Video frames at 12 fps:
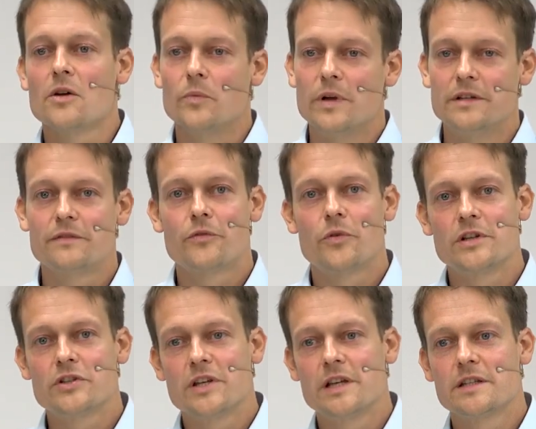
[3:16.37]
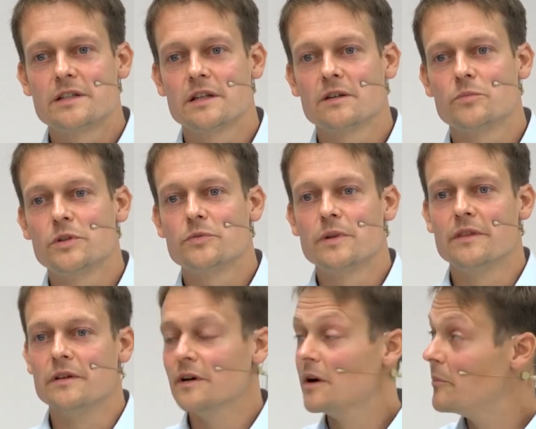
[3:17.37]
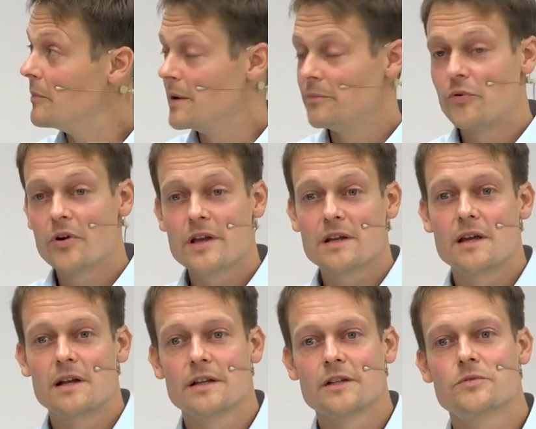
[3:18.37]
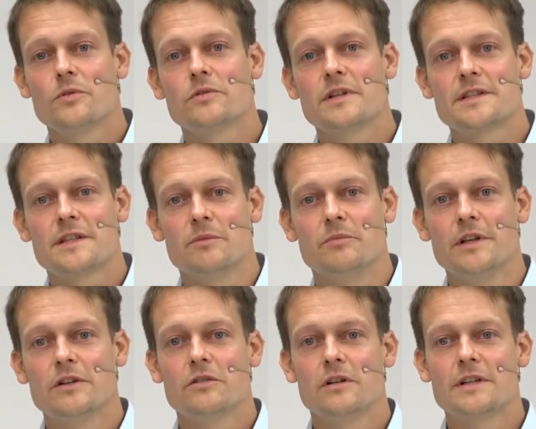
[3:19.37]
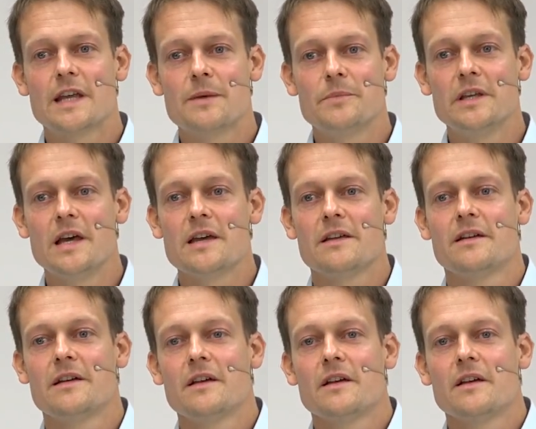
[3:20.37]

We are differentiating between the membrane electrode assembly, called M E A,